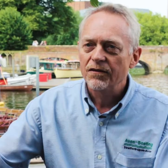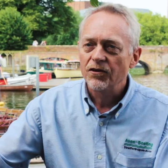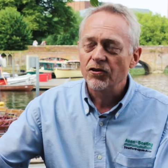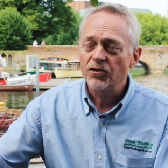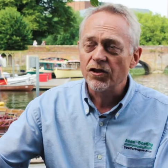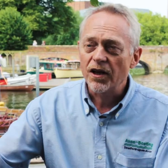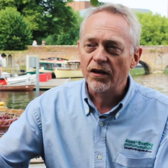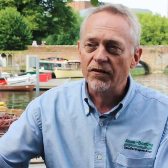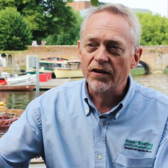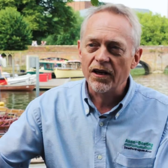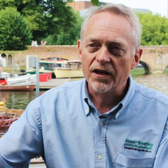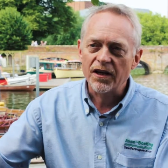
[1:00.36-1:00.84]

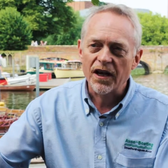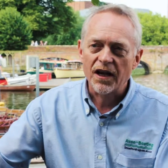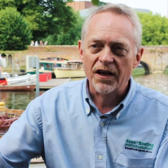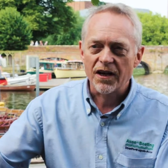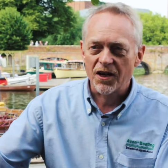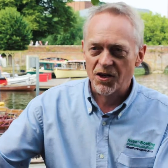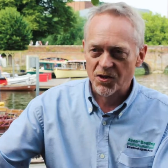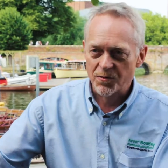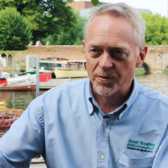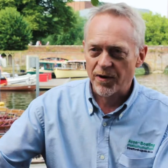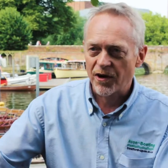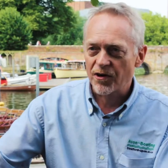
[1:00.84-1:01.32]
You don't need
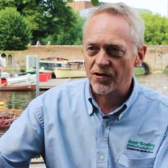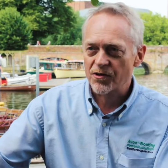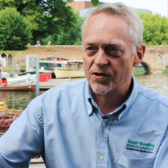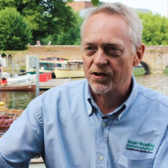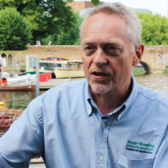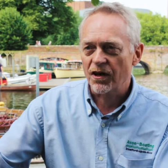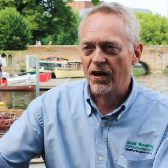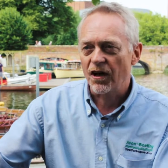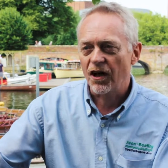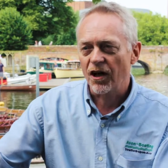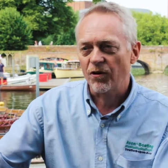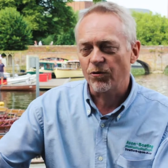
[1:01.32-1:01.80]
any experience
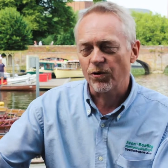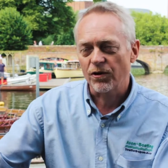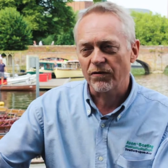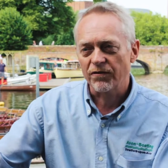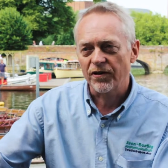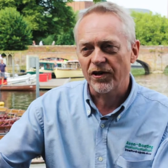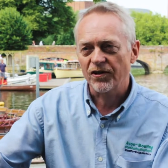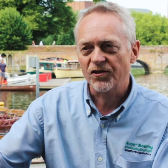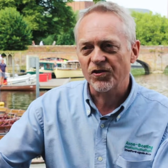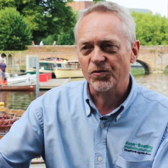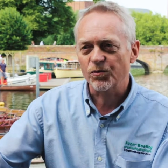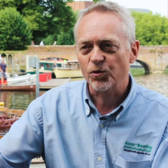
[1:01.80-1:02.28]
to hire one
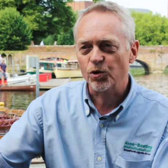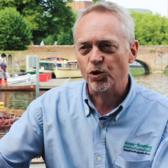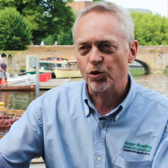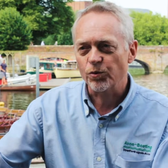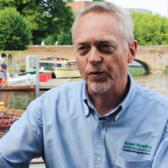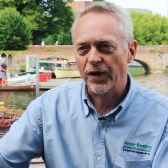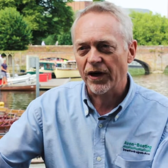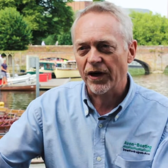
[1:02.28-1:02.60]
of our small